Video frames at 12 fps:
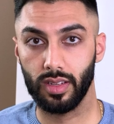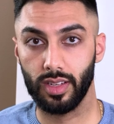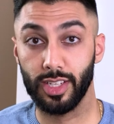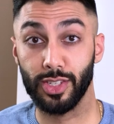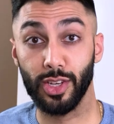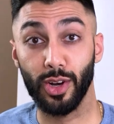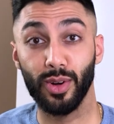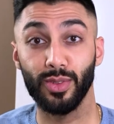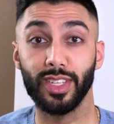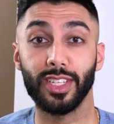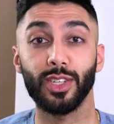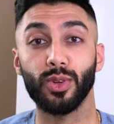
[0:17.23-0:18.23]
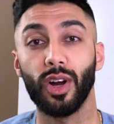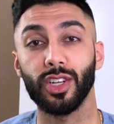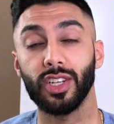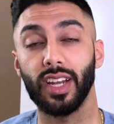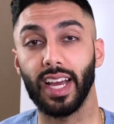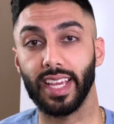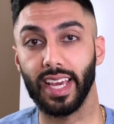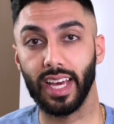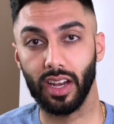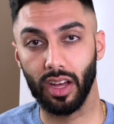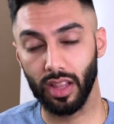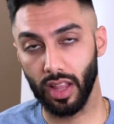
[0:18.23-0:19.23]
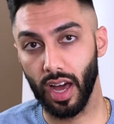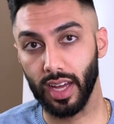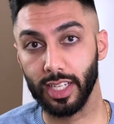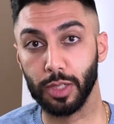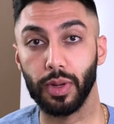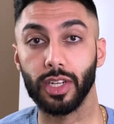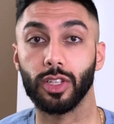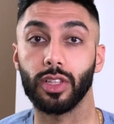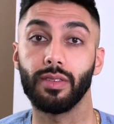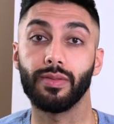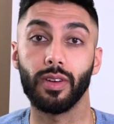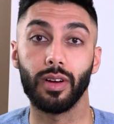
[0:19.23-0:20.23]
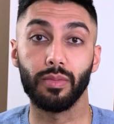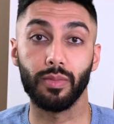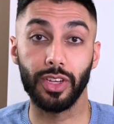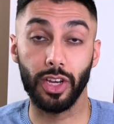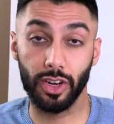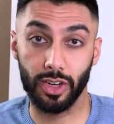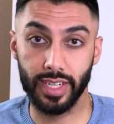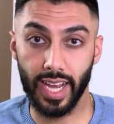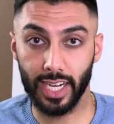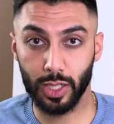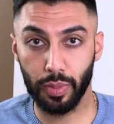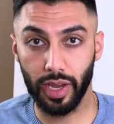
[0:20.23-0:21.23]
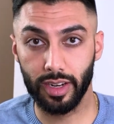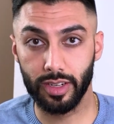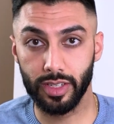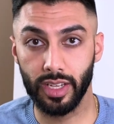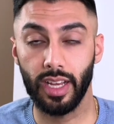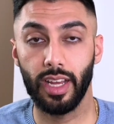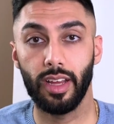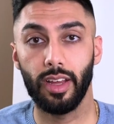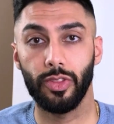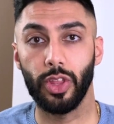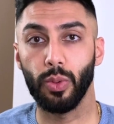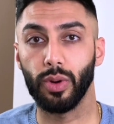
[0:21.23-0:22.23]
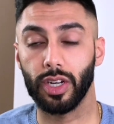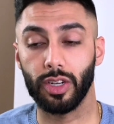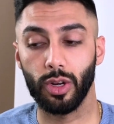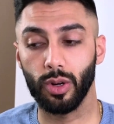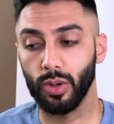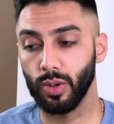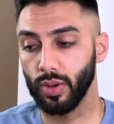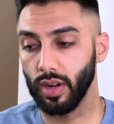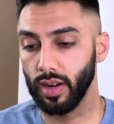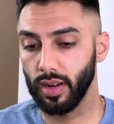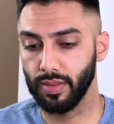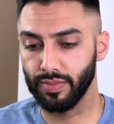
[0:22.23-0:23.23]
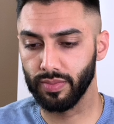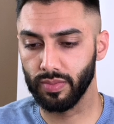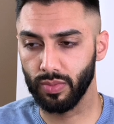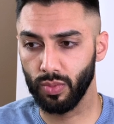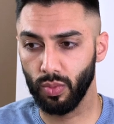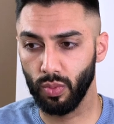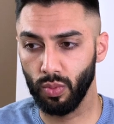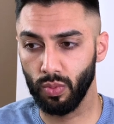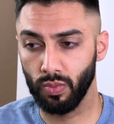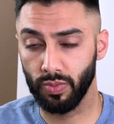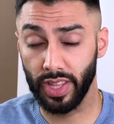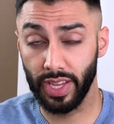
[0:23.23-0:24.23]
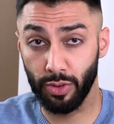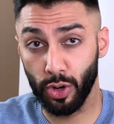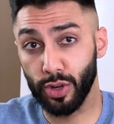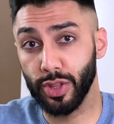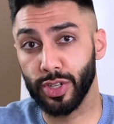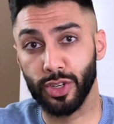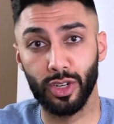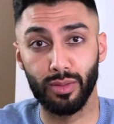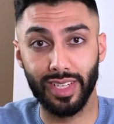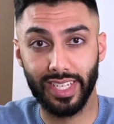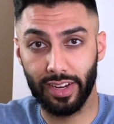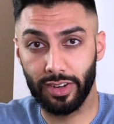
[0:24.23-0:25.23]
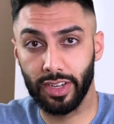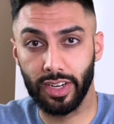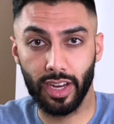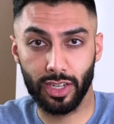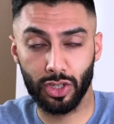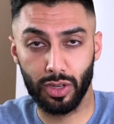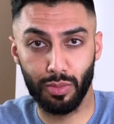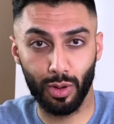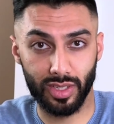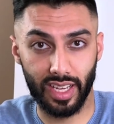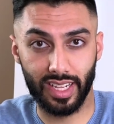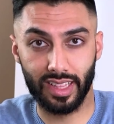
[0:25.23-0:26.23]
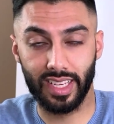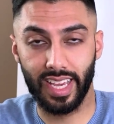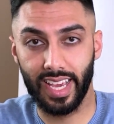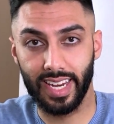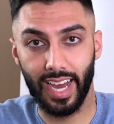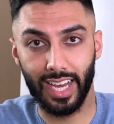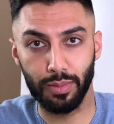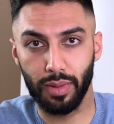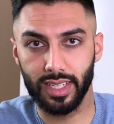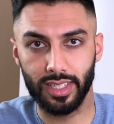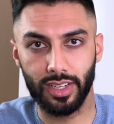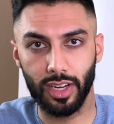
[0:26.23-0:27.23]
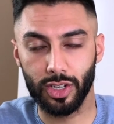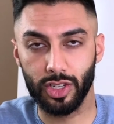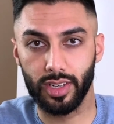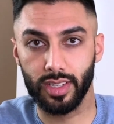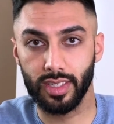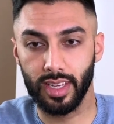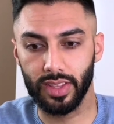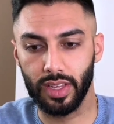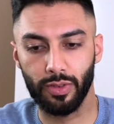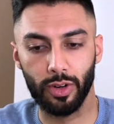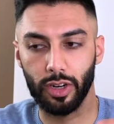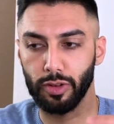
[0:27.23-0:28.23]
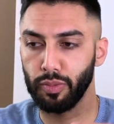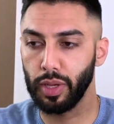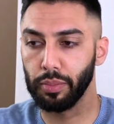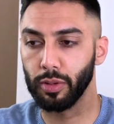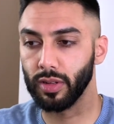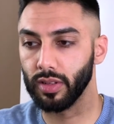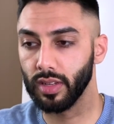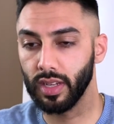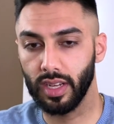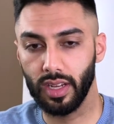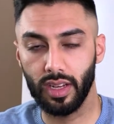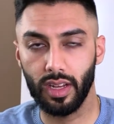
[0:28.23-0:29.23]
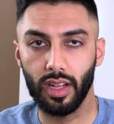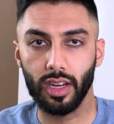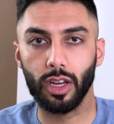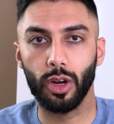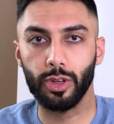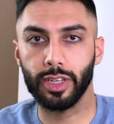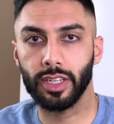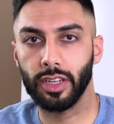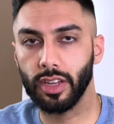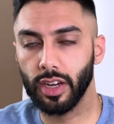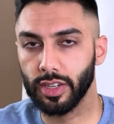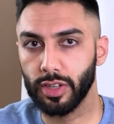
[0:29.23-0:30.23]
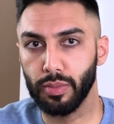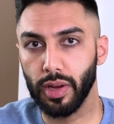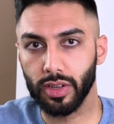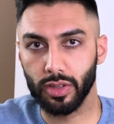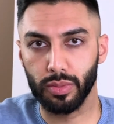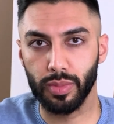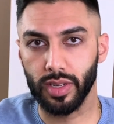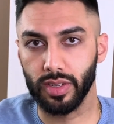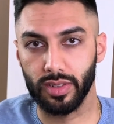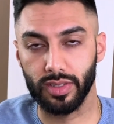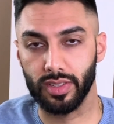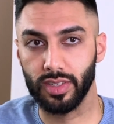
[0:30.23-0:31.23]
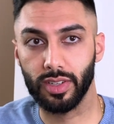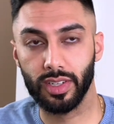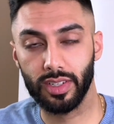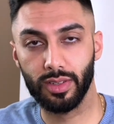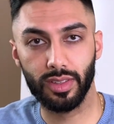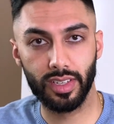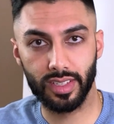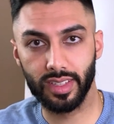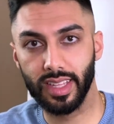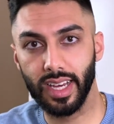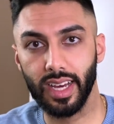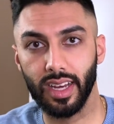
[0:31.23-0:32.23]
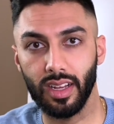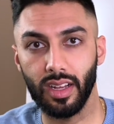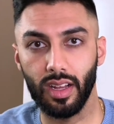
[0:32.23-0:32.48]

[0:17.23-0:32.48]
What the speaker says: So this is a question I get a lot, especially from younger taxpayers. They want to know, they've heard the term standard deduction most likely and itemized deductions, and they've heard of people go, you can deduct your medical bills and you can do this and that,